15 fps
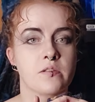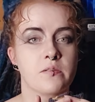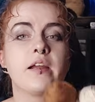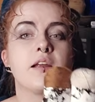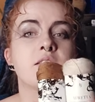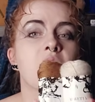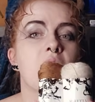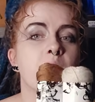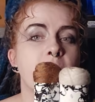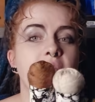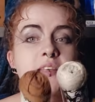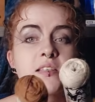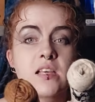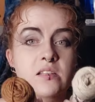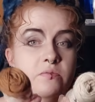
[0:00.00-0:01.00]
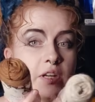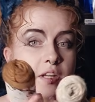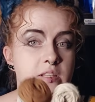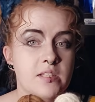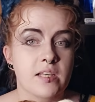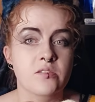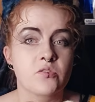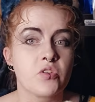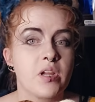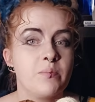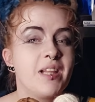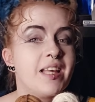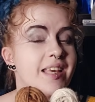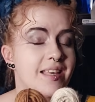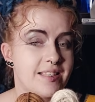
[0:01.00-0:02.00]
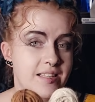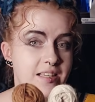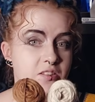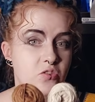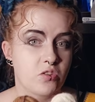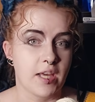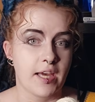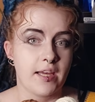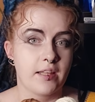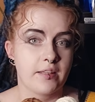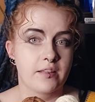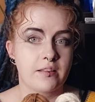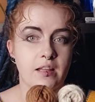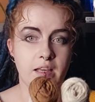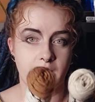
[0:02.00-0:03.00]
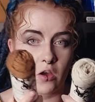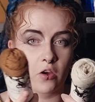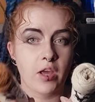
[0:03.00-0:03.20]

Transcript: There are some cases where it's extremely easy to tell that, like,